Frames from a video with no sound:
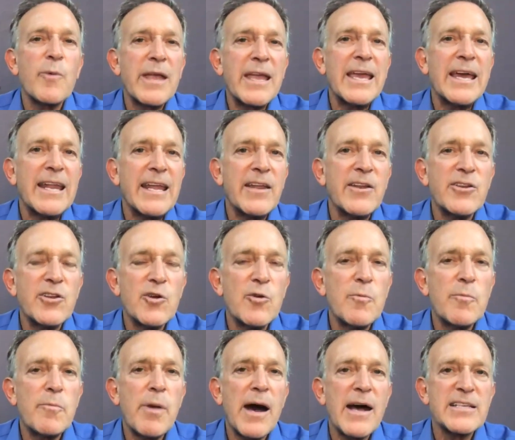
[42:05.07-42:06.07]
we get
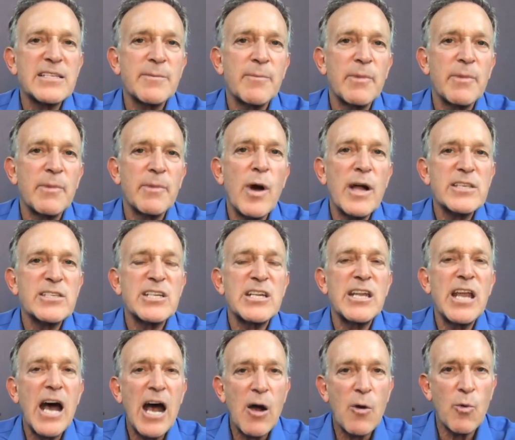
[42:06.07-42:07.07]
into possibly what's
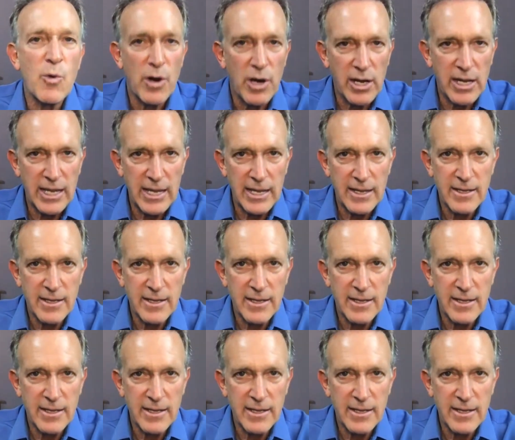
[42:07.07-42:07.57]
not working.